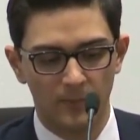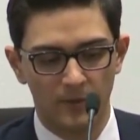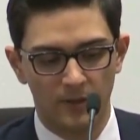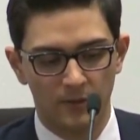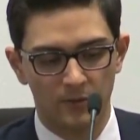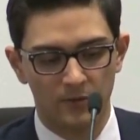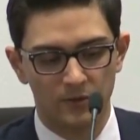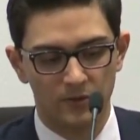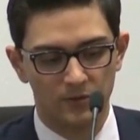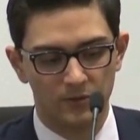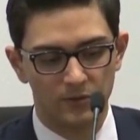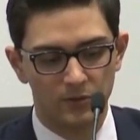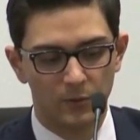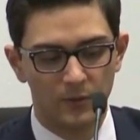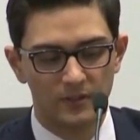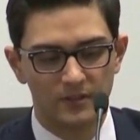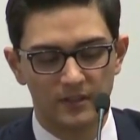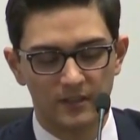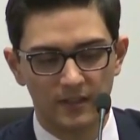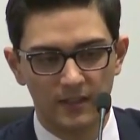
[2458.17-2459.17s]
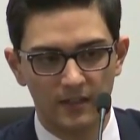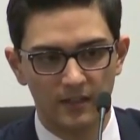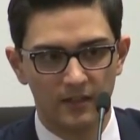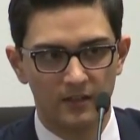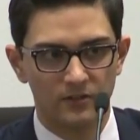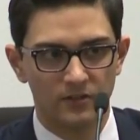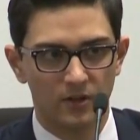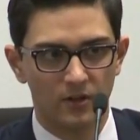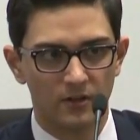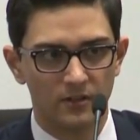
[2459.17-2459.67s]
and they were twisting it
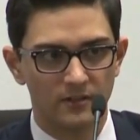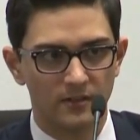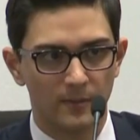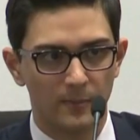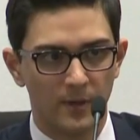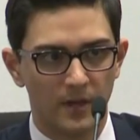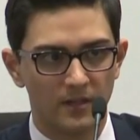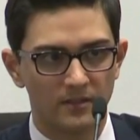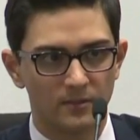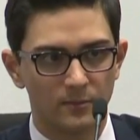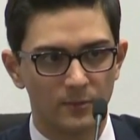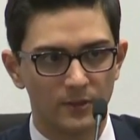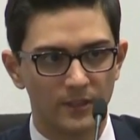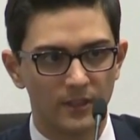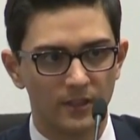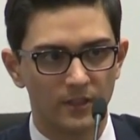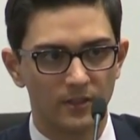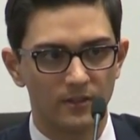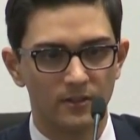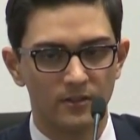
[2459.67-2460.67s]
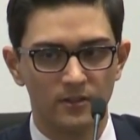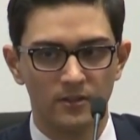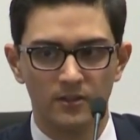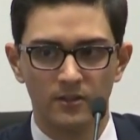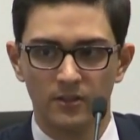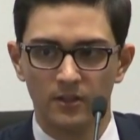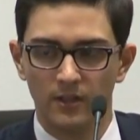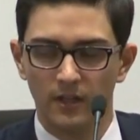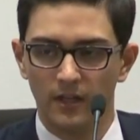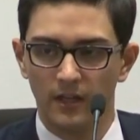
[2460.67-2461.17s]
as hard as they possibly could.
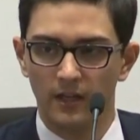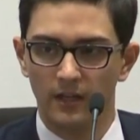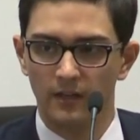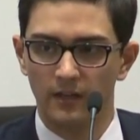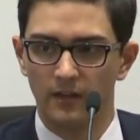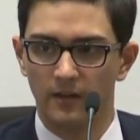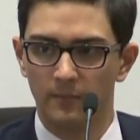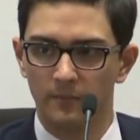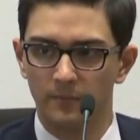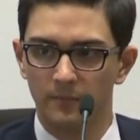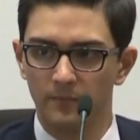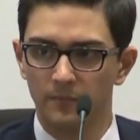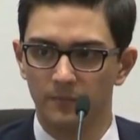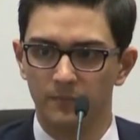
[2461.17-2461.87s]
And